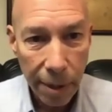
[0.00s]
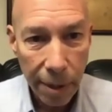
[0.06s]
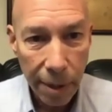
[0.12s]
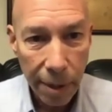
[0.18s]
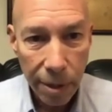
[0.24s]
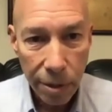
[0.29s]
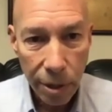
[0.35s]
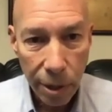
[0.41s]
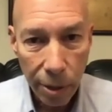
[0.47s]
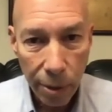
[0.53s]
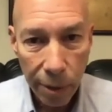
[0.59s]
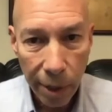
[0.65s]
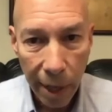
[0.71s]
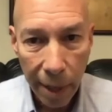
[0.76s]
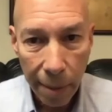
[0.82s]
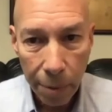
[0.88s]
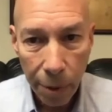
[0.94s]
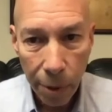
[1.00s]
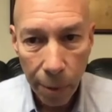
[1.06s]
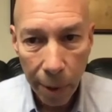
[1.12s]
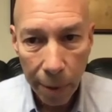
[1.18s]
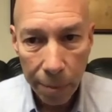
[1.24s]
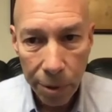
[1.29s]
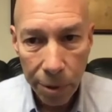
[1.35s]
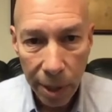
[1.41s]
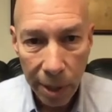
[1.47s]
So you can go on the Hapco
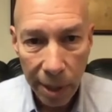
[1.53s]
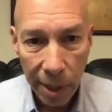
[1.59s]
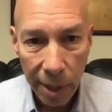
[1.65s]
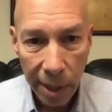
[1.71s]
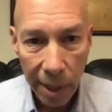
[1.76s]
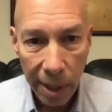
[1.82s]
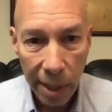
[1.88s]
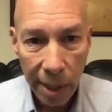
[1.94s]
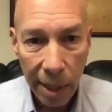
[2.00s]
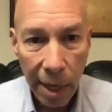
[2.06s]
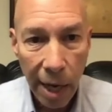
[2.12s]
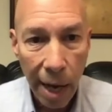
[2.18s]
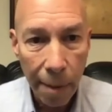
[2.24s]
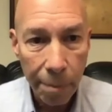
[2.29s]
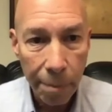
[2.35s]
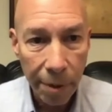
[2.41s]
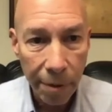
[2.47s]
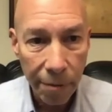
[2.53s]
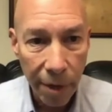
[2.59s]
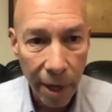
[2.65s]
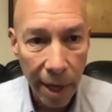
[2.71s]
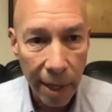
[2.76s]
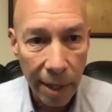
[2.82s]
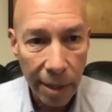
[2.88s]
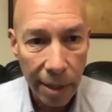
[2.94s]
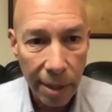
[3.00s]
website and get a copy of
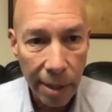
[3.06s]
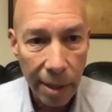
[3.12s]
that.